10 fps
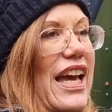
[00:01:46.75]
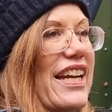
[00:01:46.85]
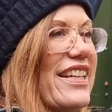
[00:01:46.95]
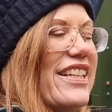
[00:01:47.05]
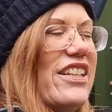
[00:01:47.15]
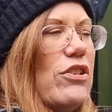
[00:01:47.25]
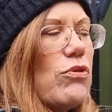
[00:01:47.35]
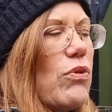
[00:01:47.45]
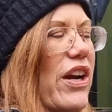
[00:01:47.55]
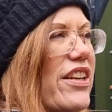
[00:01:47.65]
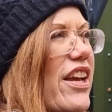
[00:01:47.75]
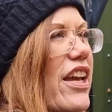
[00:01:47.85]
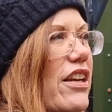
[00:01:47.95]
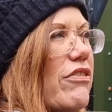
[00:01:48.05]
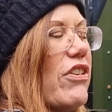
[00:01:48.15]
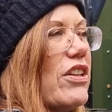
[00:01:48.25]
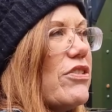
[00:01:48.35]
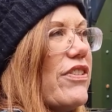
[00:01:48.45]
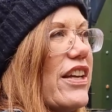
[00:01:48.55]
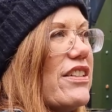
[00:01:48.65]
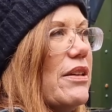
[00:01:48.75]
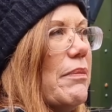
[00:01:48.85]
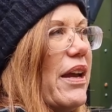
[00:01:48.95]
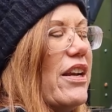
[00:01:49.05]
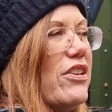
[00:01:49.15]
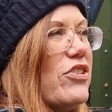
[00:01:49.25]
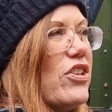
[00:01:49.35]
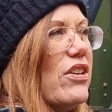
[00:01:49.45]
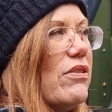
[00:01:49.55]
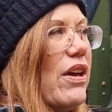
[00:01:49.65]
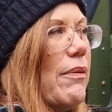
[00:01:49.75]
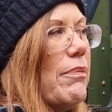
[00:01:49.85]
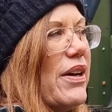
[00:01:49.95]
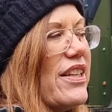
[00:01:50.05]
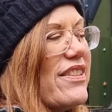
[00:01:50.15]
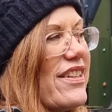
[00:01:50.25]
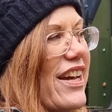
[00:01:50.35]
And he didn't write anything to that email, but